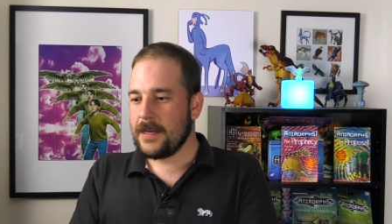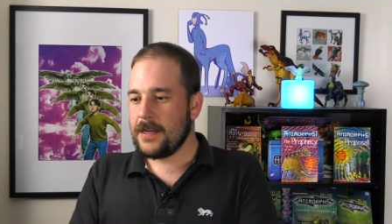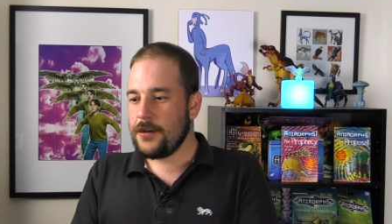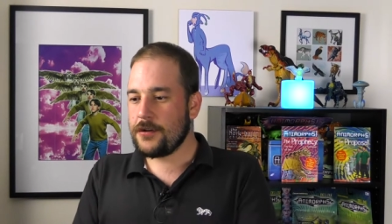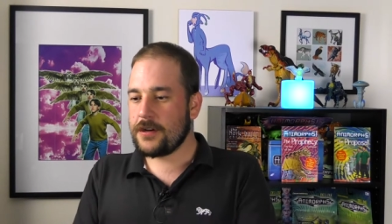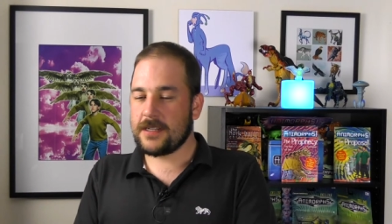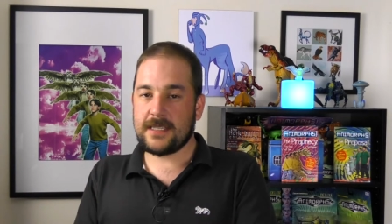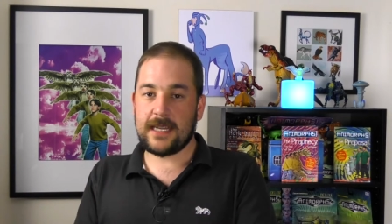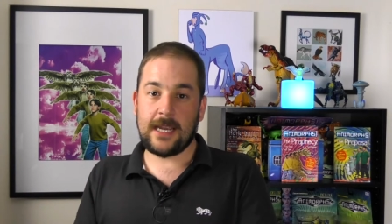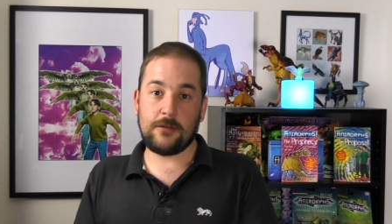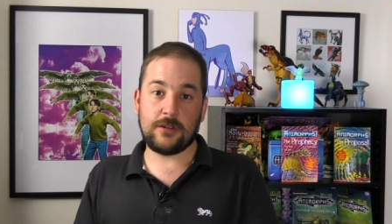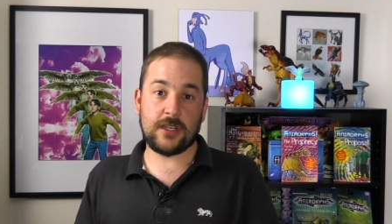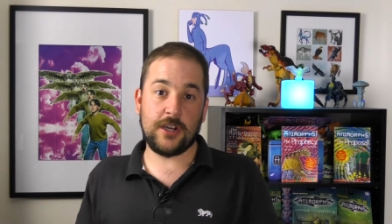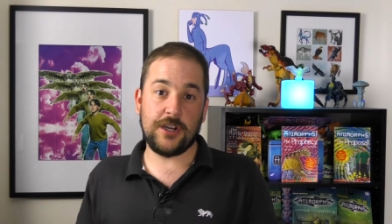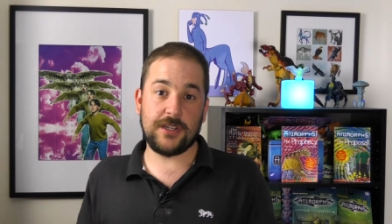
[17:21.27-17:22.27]
You could say it
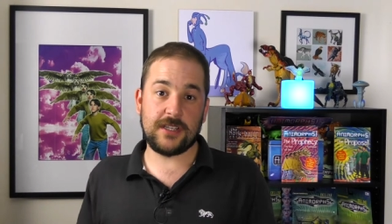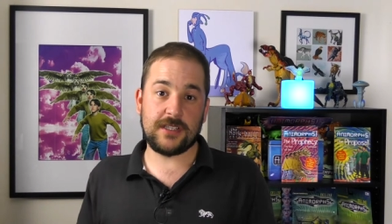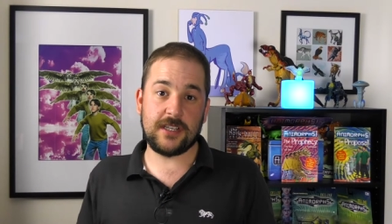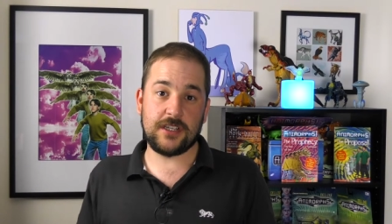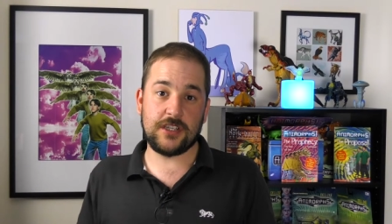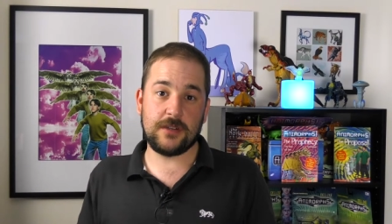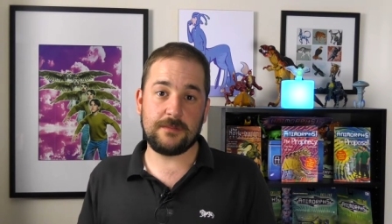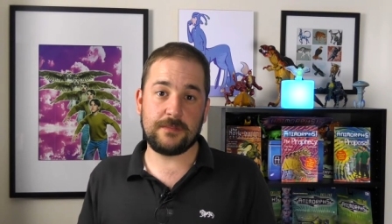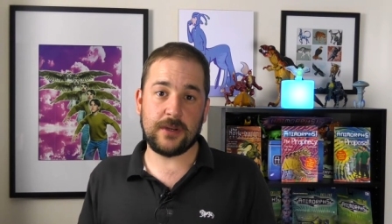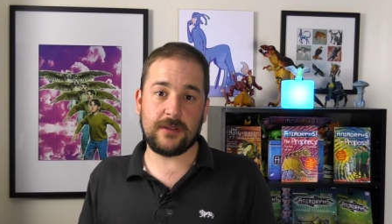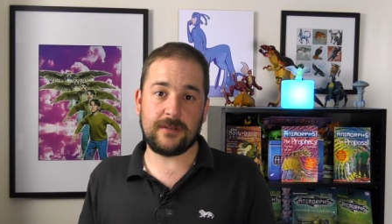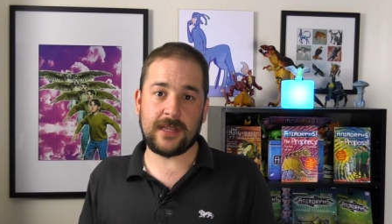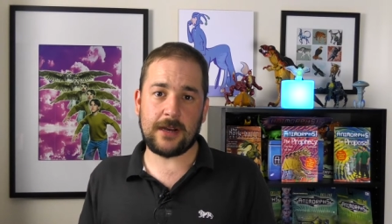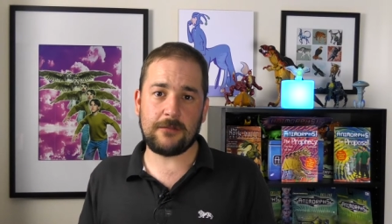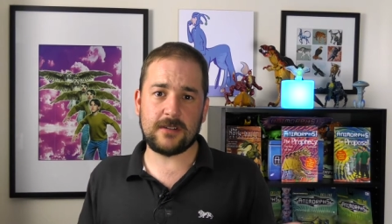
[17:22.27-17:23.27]
was her decision,
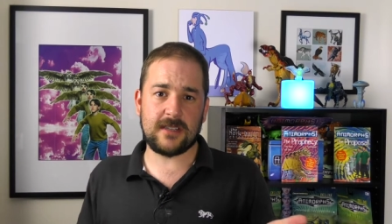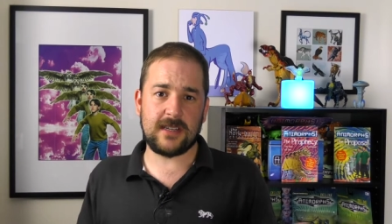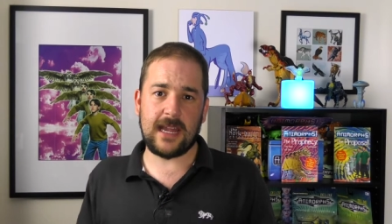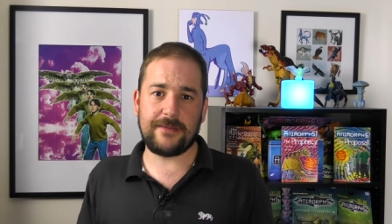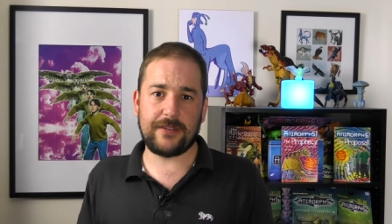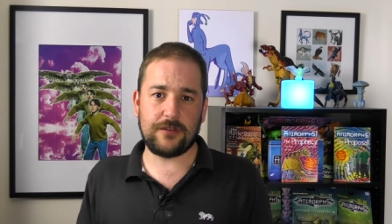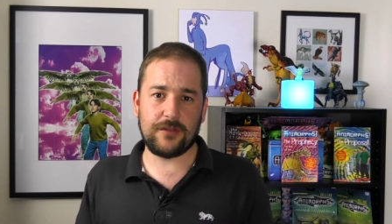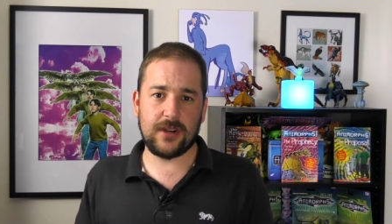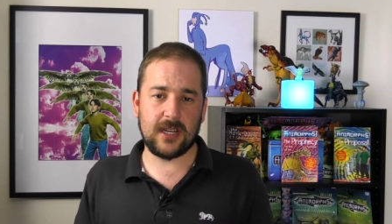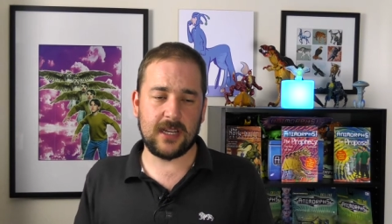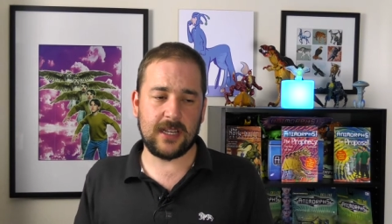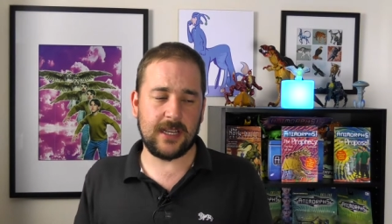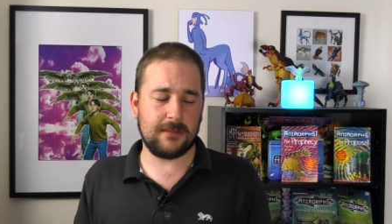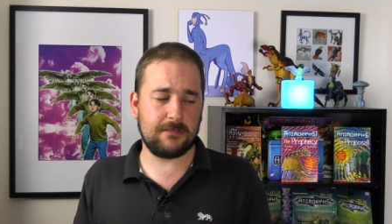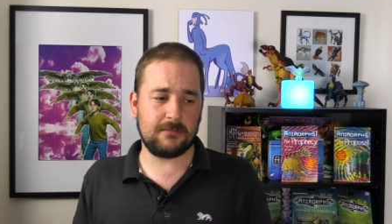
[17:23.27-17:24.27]
but that was never
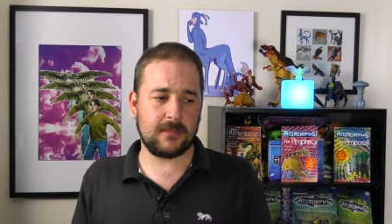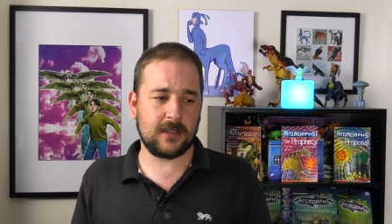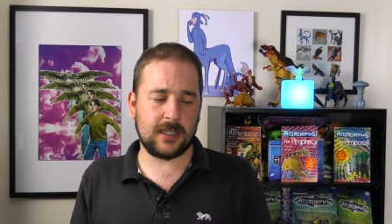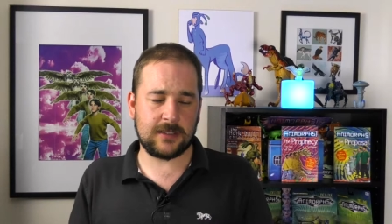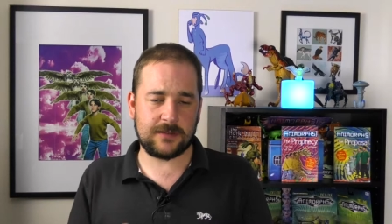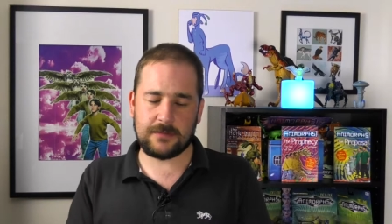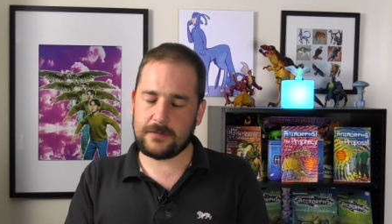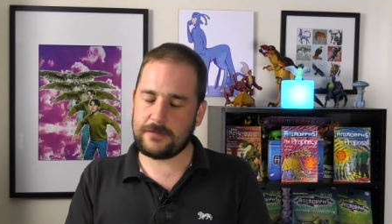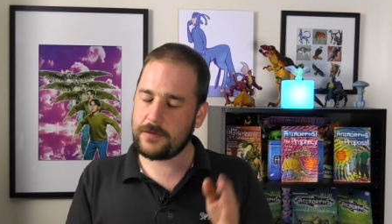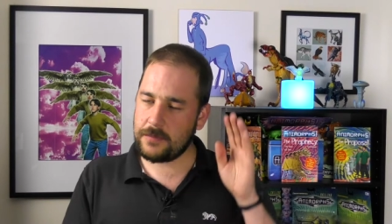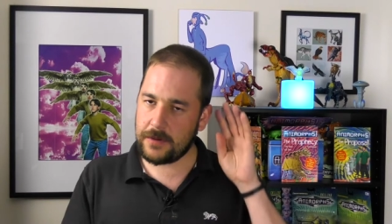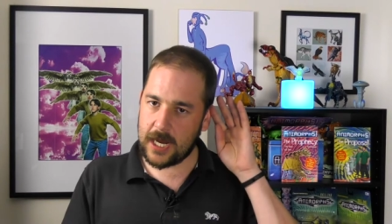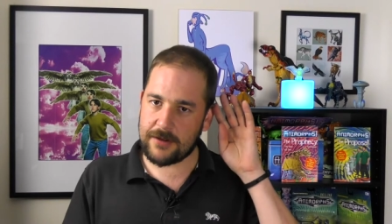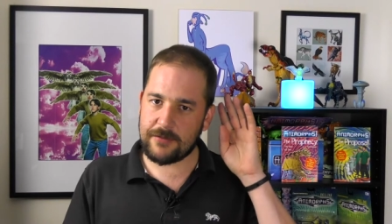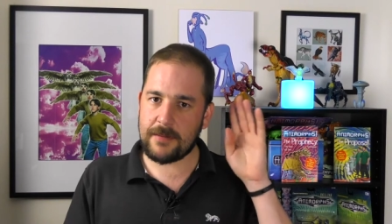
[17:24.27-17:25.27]
really, as from
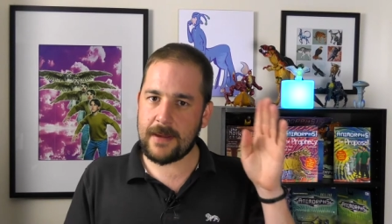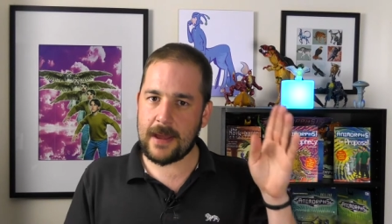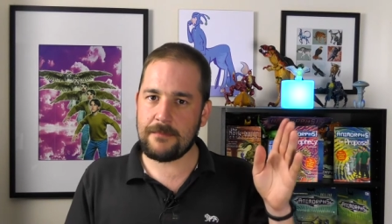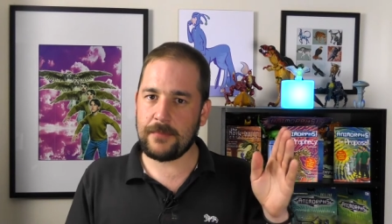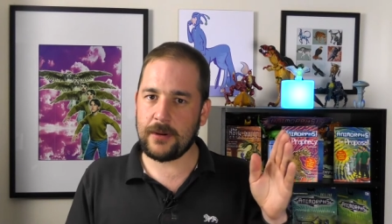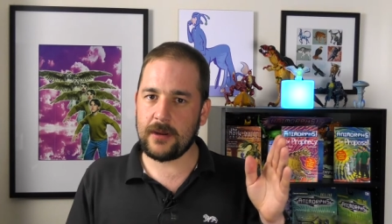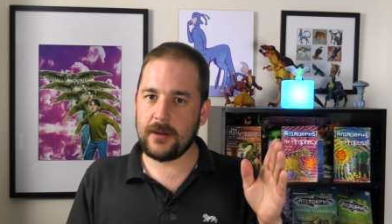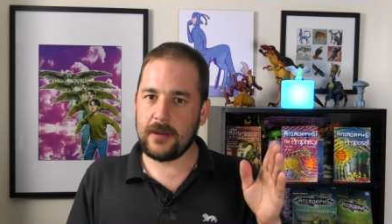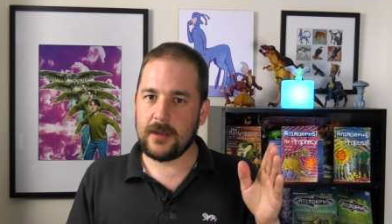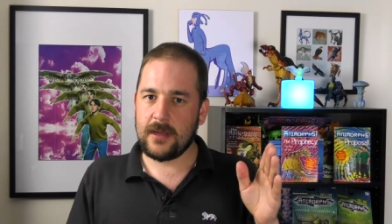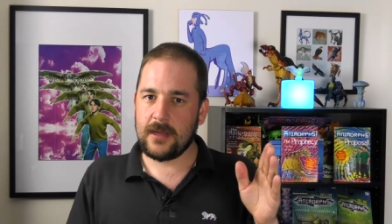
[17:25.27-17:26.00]
what I remember,